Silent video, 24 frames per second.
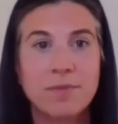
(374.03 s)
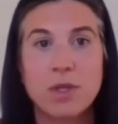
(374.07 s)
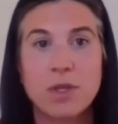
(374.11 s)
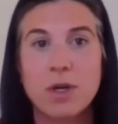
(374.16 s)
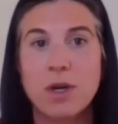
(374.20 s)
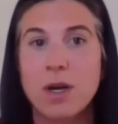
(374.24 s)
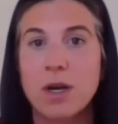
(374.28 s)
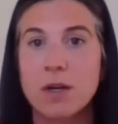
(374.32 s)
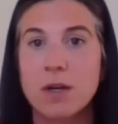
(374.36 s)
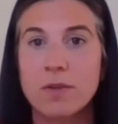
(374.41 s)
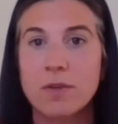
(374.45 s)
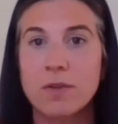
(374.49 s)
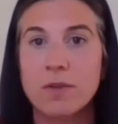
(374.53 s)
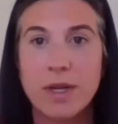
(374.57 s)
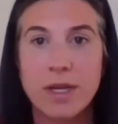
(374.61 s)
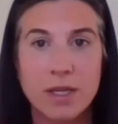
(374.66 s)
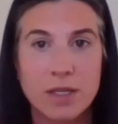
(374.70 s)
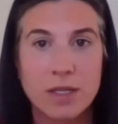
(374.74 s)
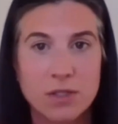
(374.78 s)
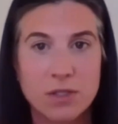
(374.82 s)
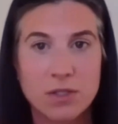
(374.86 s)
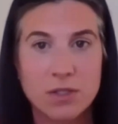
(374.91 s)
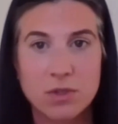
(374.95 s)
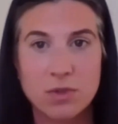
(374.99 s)
the heart rate
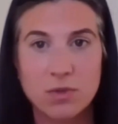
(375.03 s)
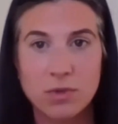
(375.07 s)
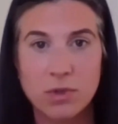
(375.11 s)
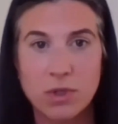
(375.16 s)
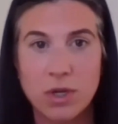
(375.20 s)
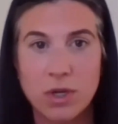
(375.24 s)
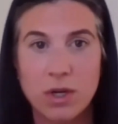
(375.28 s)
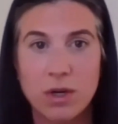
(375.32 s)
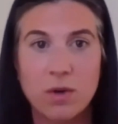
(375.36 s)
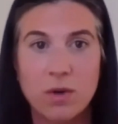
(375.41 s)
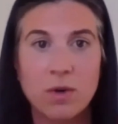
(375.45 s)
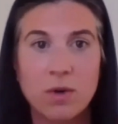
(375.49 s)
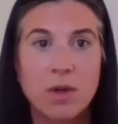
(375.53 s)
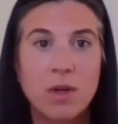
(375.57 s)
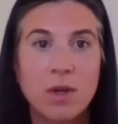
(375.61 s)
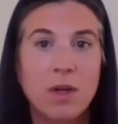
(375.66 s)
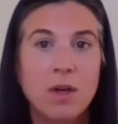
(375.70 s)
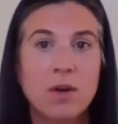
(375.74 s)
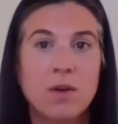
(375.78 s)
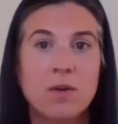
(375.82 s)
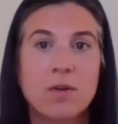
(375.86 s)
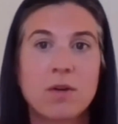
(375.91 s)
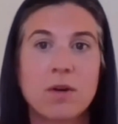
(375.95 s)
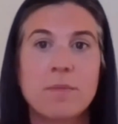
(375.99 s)
gets too low
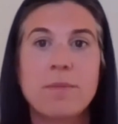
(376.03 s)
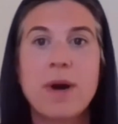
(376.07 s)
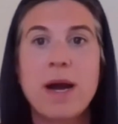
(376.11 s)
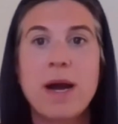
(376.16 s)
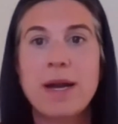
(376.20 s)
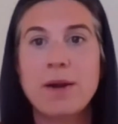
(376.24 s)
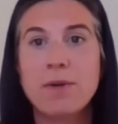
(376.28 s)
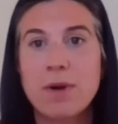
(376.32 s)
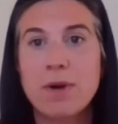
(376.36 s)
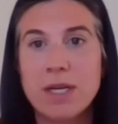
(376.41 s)
or my